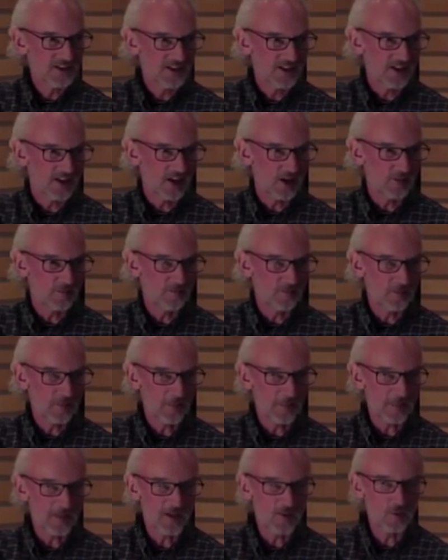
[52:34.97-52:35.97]

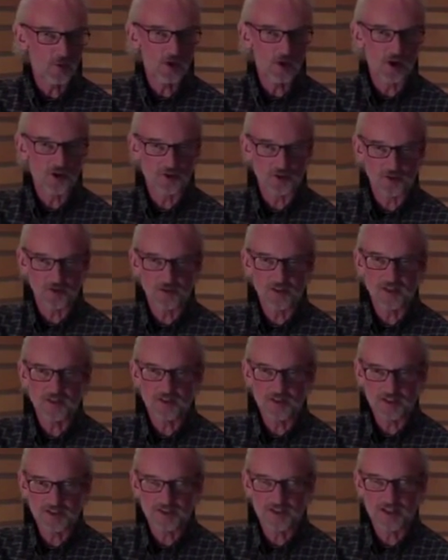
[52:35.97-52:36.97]
And we also
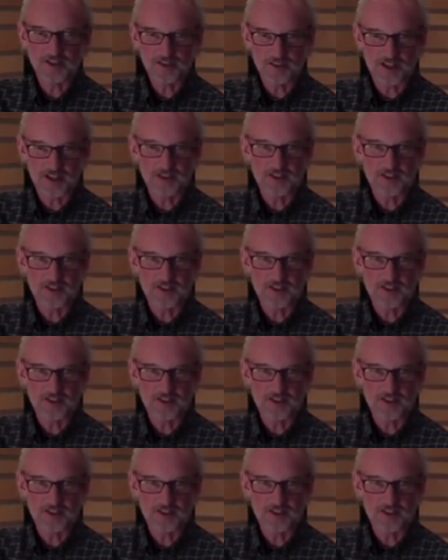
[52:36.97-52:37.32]
these days tend